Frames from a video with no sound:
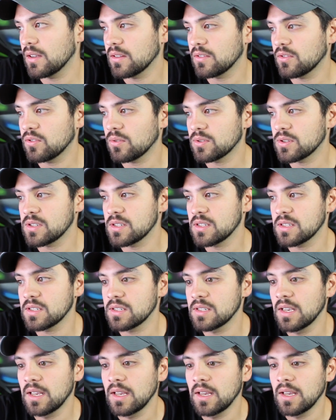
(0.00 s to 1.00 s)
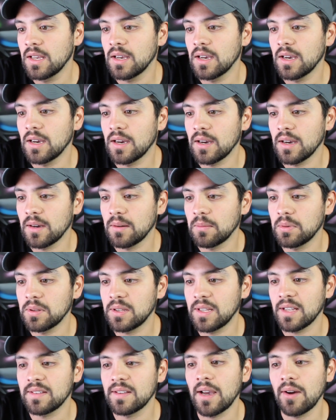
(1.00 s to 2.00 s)
sources,
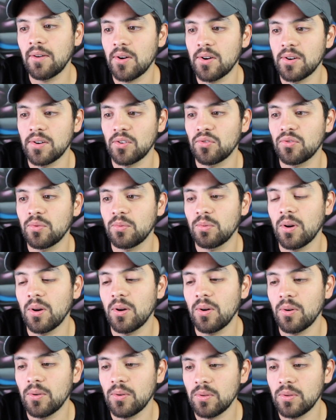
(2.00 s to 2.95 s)
but that's how artists grow.